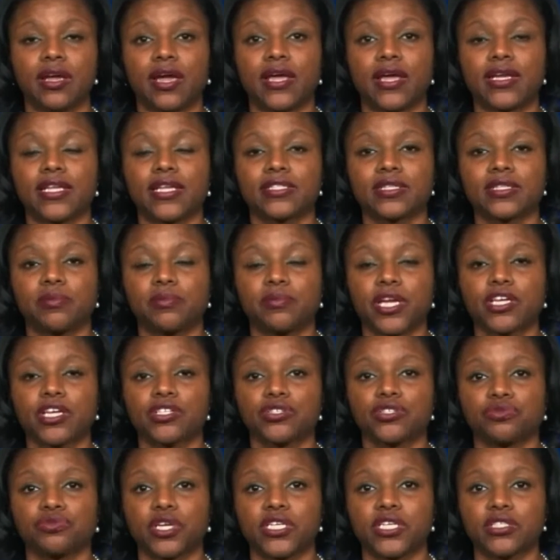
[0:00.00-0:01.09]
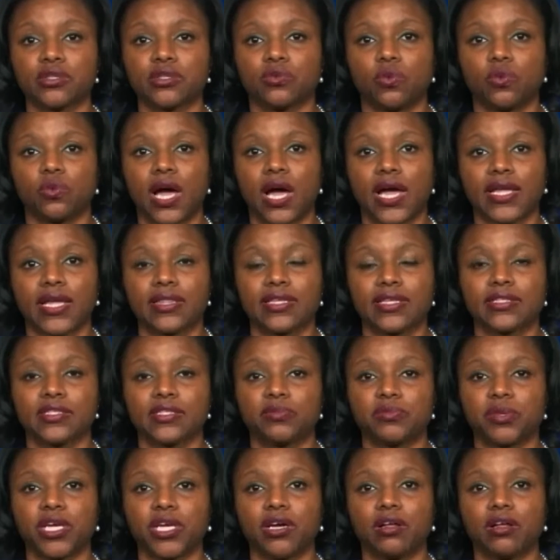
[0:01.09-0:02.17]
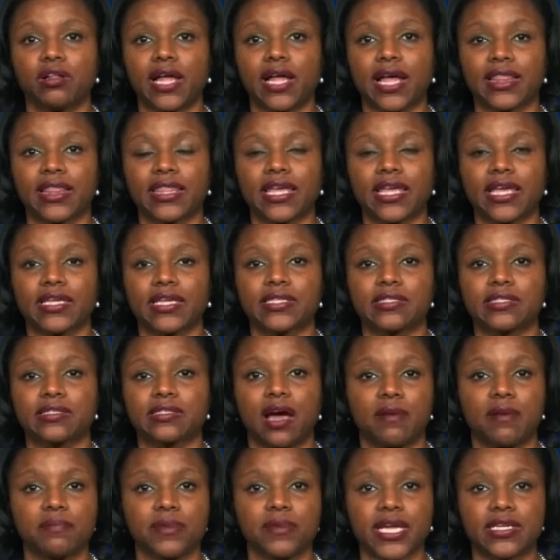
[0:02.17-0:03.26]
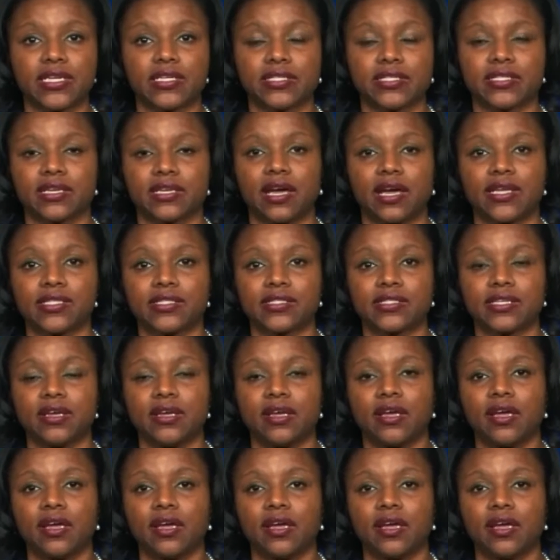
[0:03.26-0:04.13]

And it's the biggest reason why this bill, I think, is not being discussed